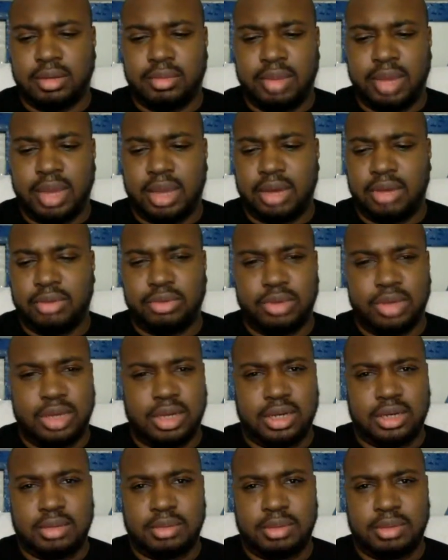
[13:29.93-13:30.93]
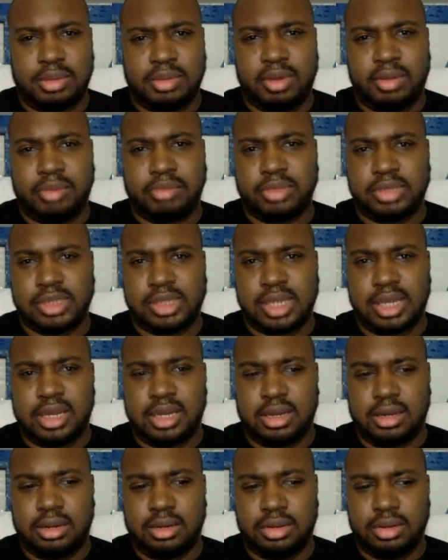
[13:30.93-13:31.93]
man who needed to be
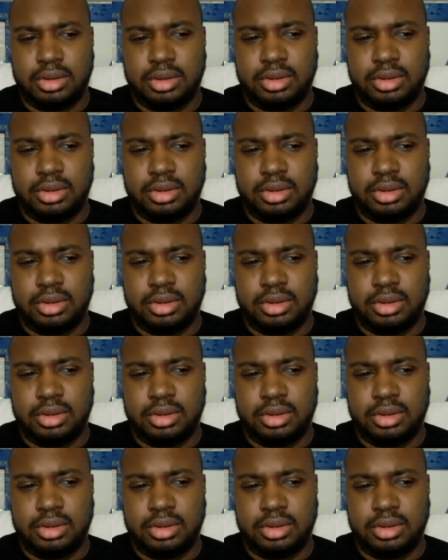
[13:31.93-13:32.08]
represented.